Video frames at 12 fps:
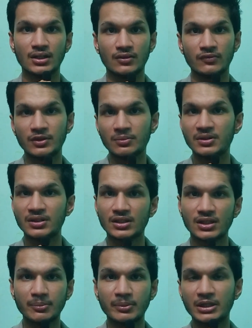will be
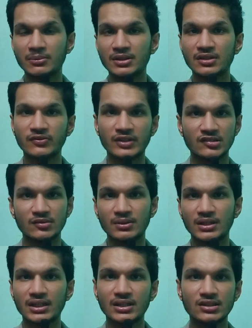compatible,
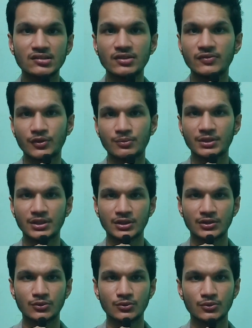flexible, and easy for me
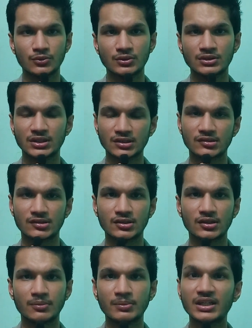to just
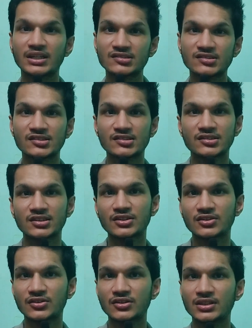be
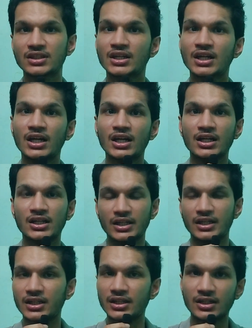consistent on
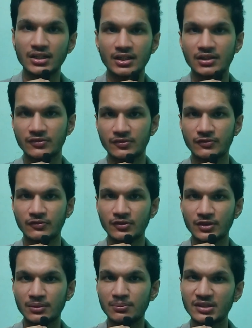creating content
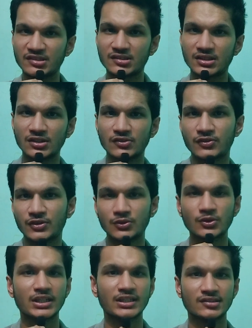for the best things for you
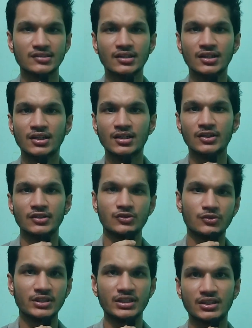guys.
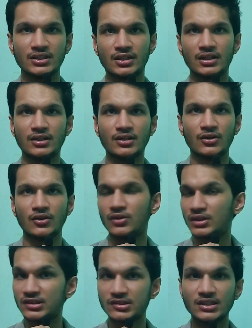So then all
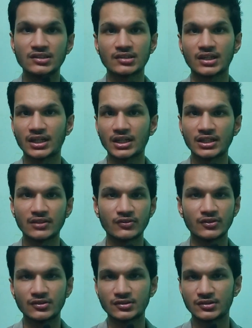these days I
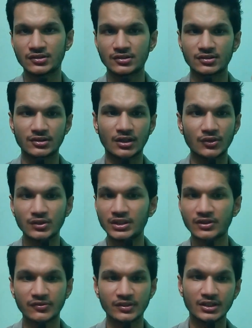was out
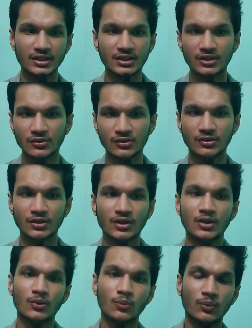there figuring out
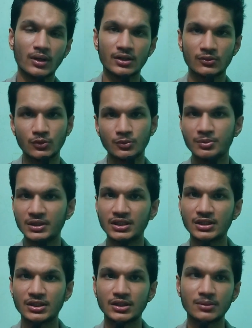what would
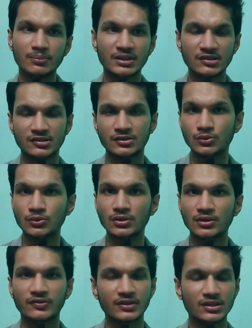be the best
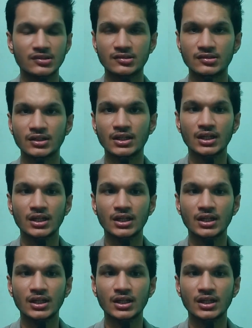tool for this.